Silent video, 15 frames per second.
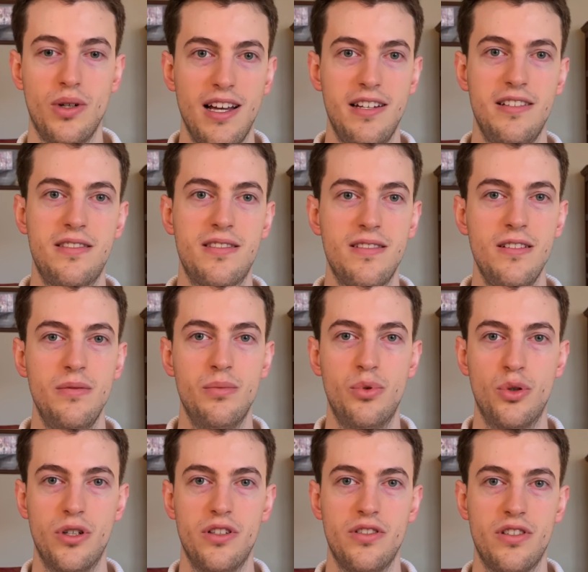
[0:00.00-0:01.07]
and it's the
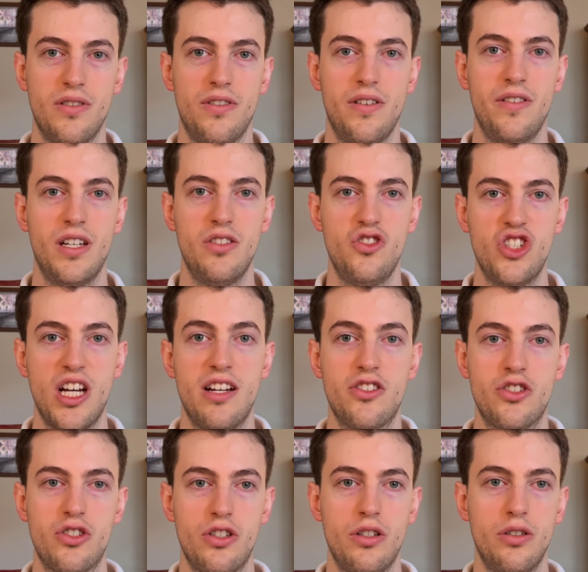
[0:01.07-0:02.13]
importance of having a
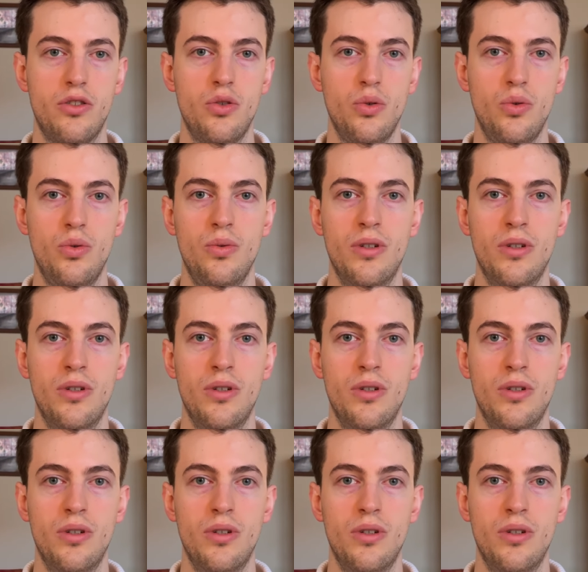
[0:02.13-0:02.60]
gesture to